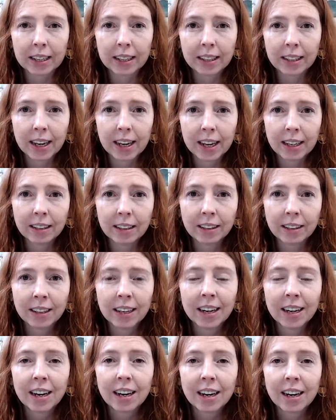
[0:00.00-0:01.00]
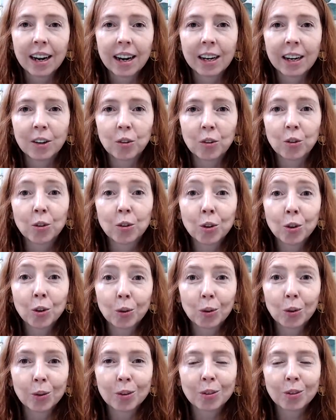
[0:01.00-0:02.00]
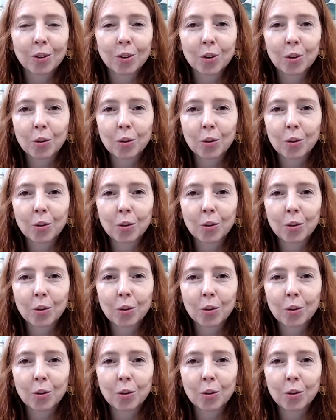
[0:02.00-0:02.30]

again, and two, so you can